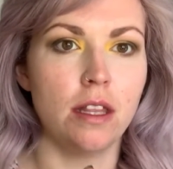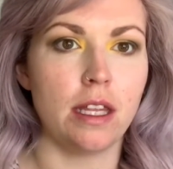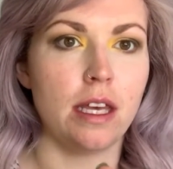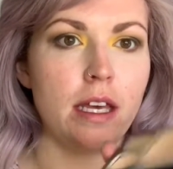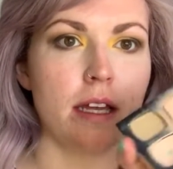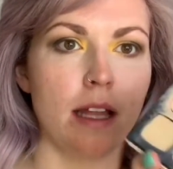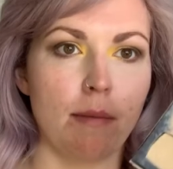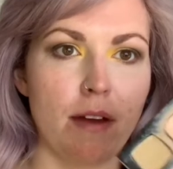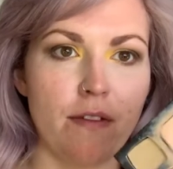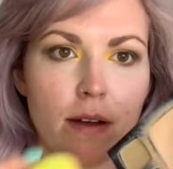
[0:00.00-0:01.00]
The
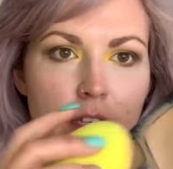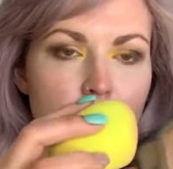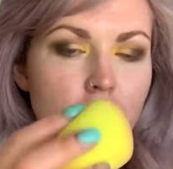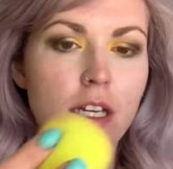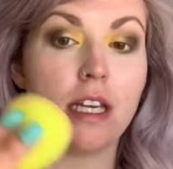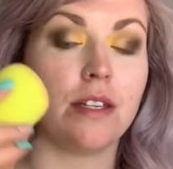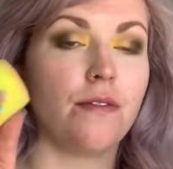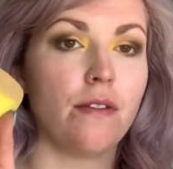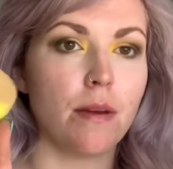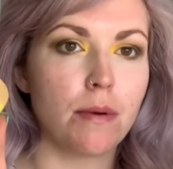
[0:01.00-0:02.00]
Limelight foundation is
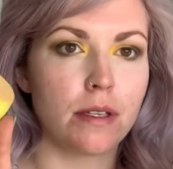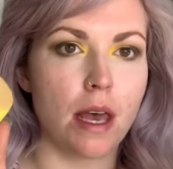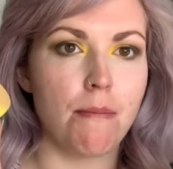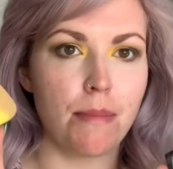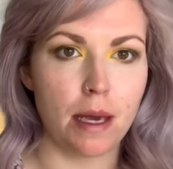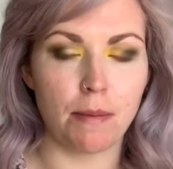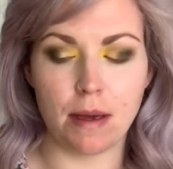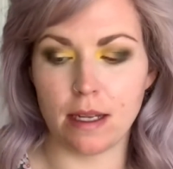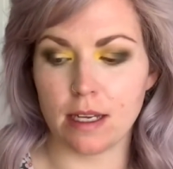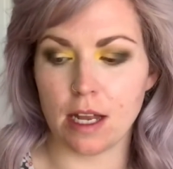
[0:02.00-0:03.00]
50%
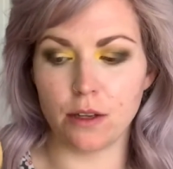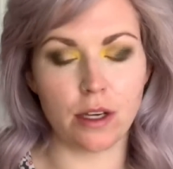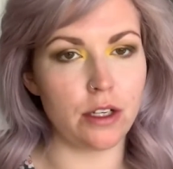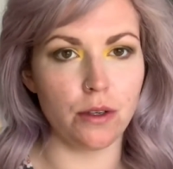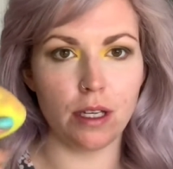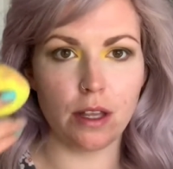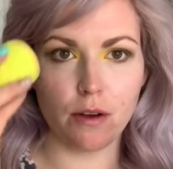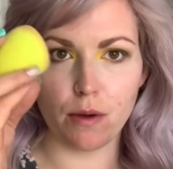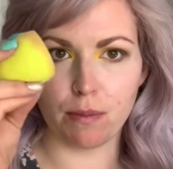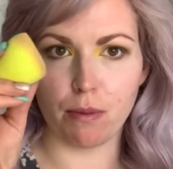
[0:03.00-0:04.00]
pigment, and you can do it
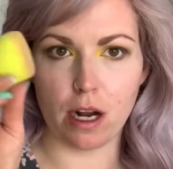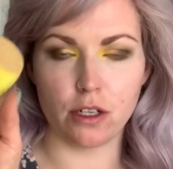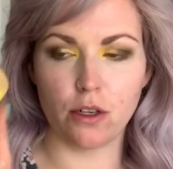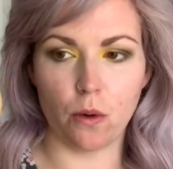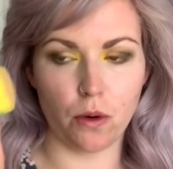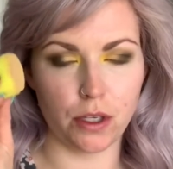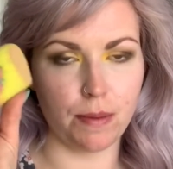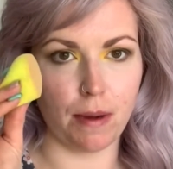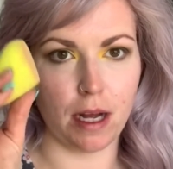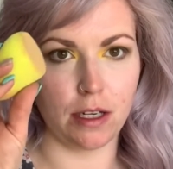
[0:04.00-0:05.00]
either with brush or
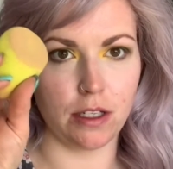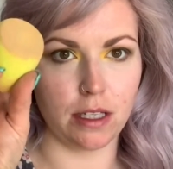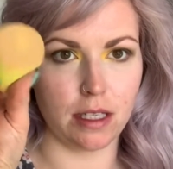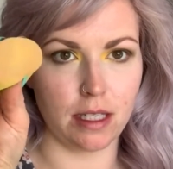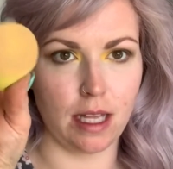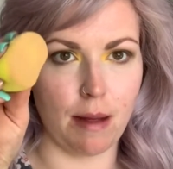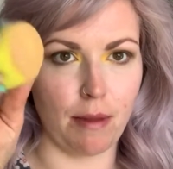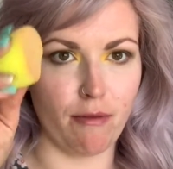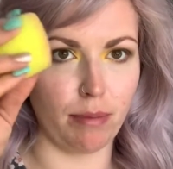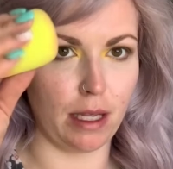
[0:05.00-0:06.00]
sponge. This is the
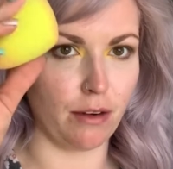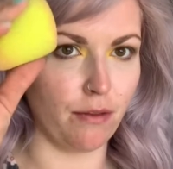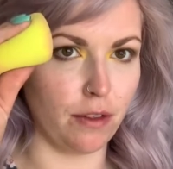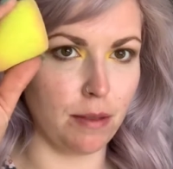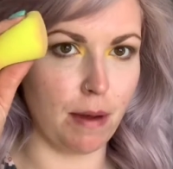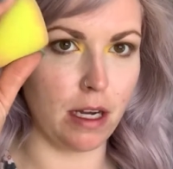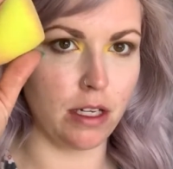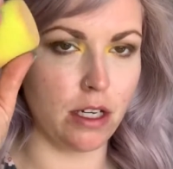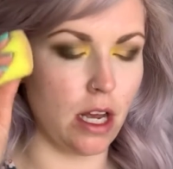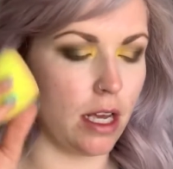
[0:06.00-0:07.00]
Limelight blenderful
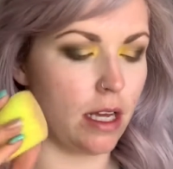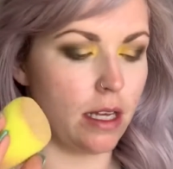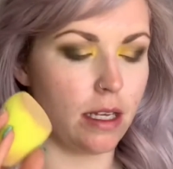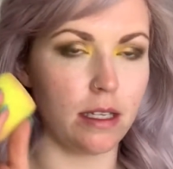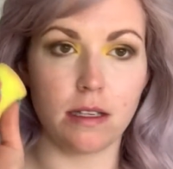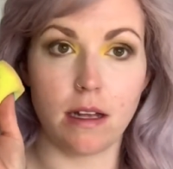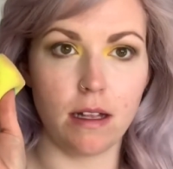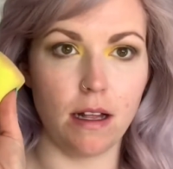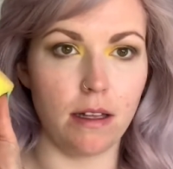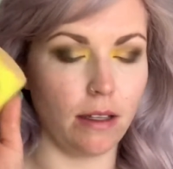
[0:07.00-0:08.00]
sponge. It is
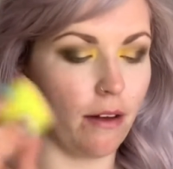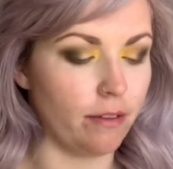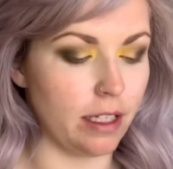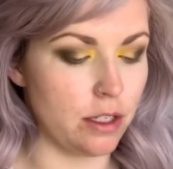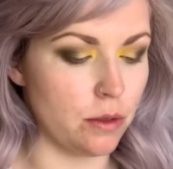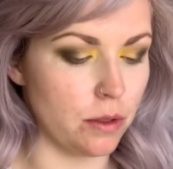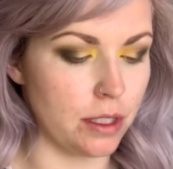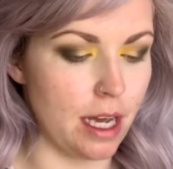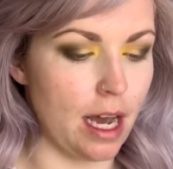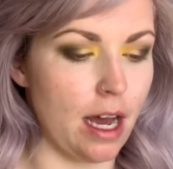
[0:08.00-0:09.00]
a lovely tool
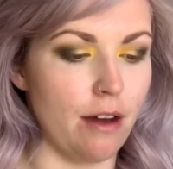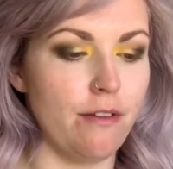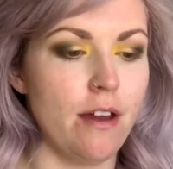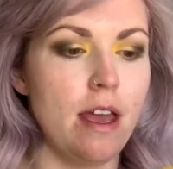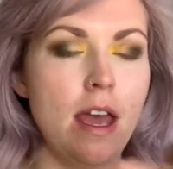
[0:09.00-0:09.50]
to have.